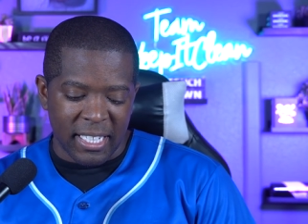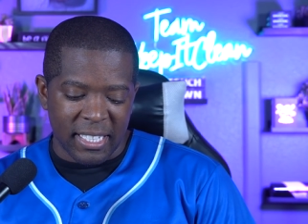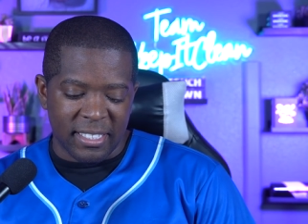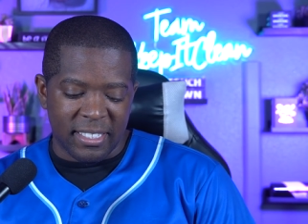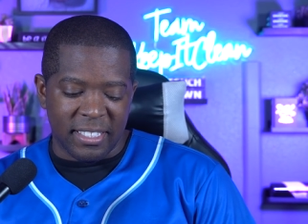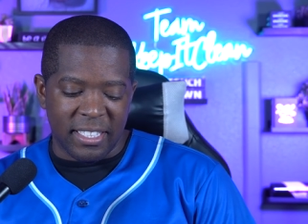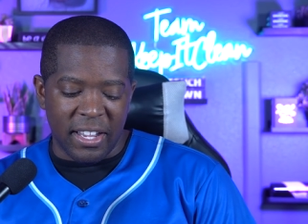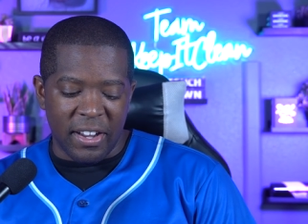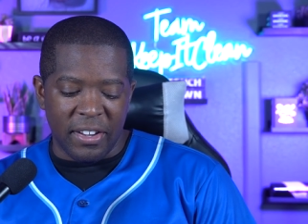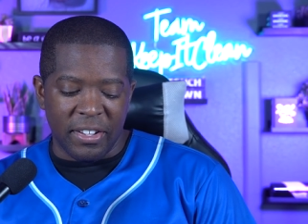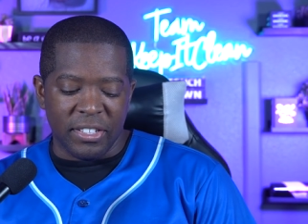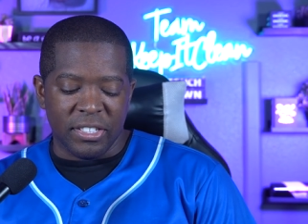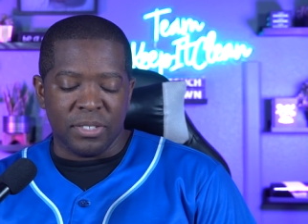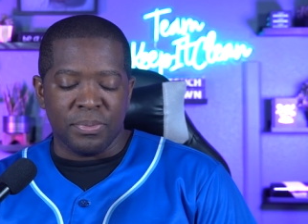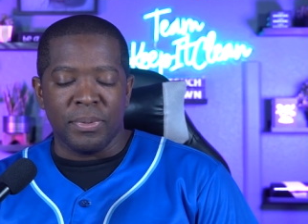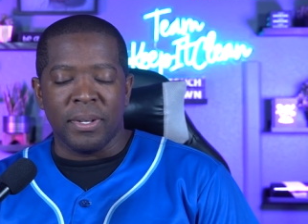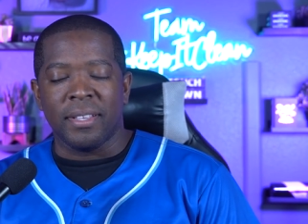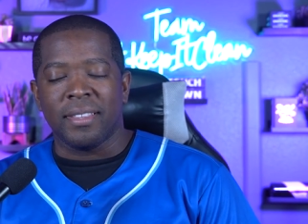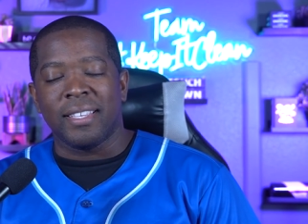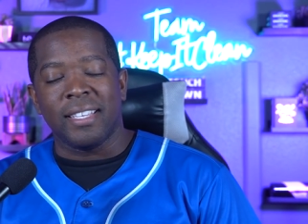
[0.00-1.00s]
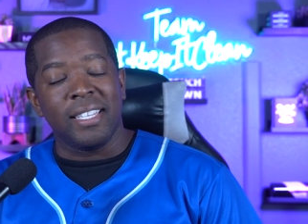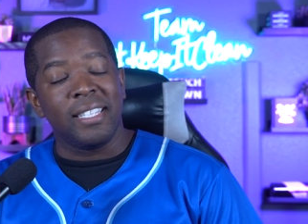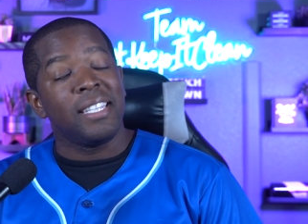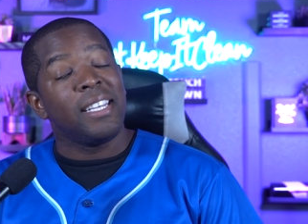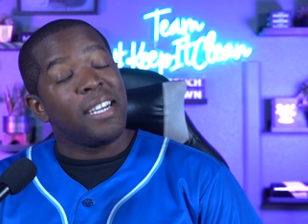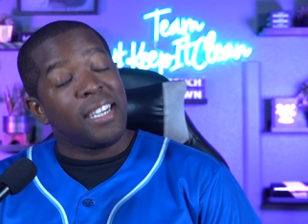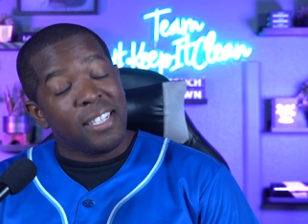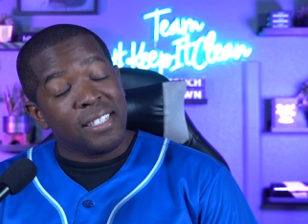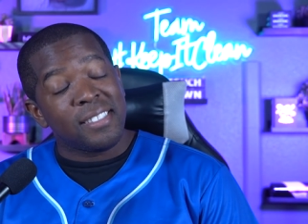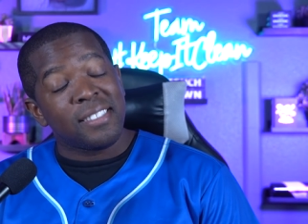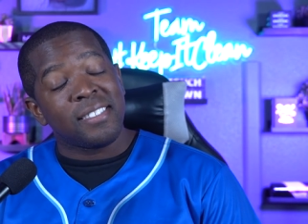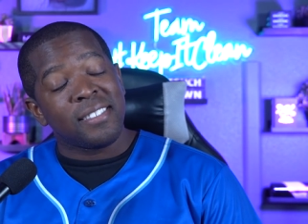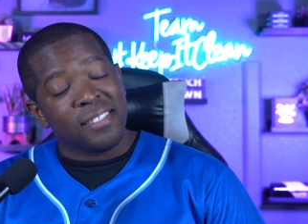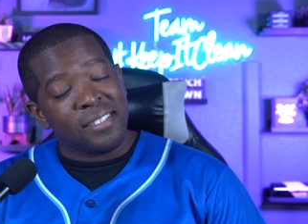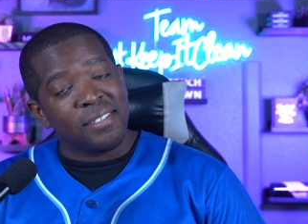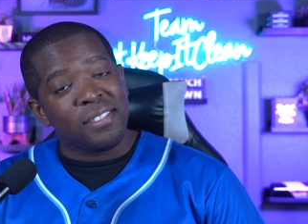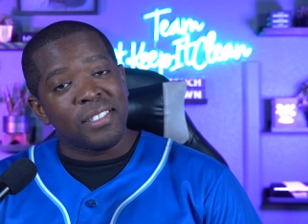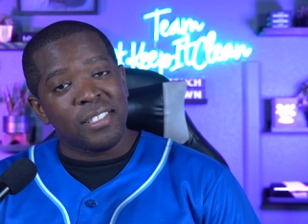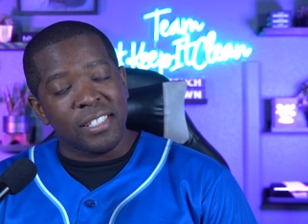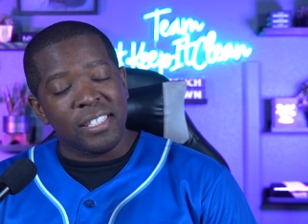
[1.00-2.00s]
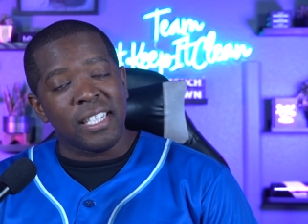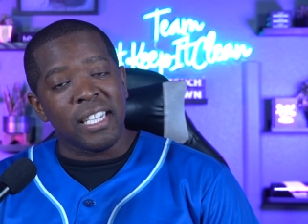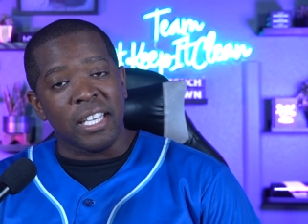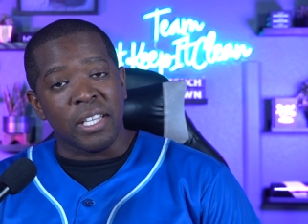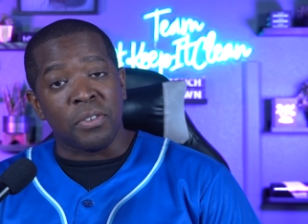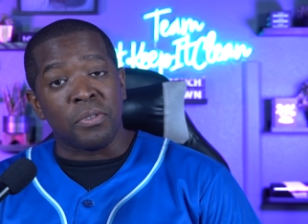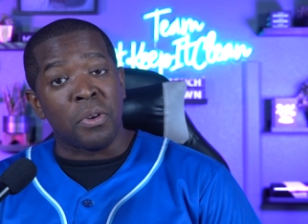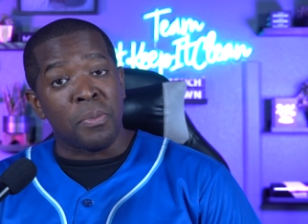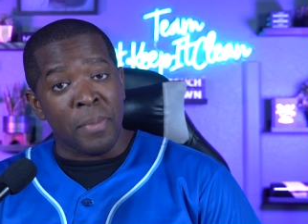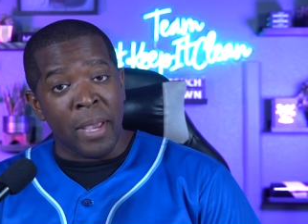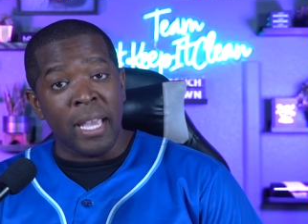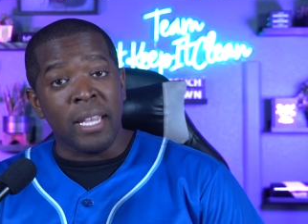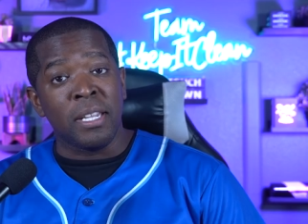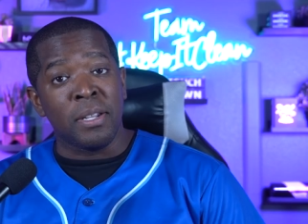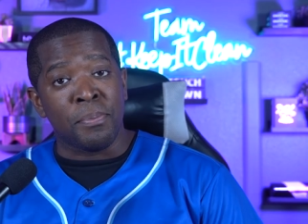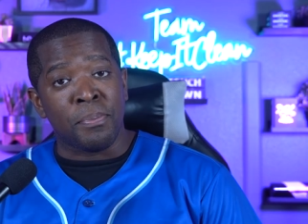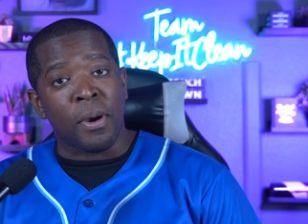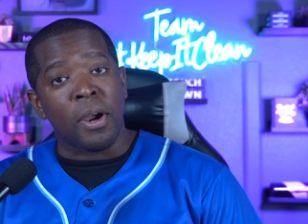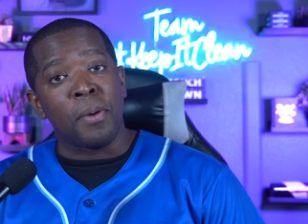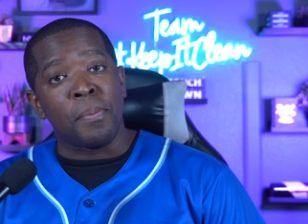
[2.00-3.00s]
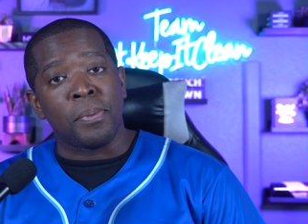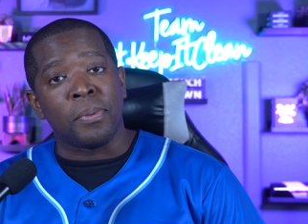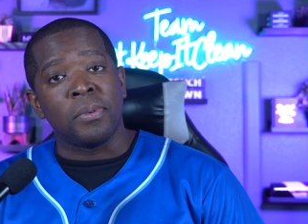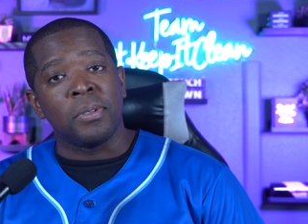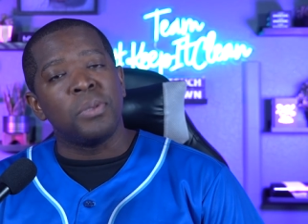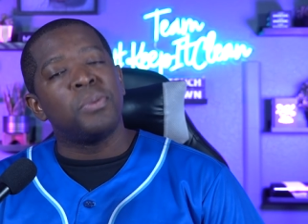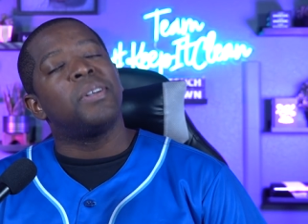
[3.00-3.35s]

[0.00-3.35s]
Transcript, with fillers: Zadarius Smith, he does, again, remain in purple.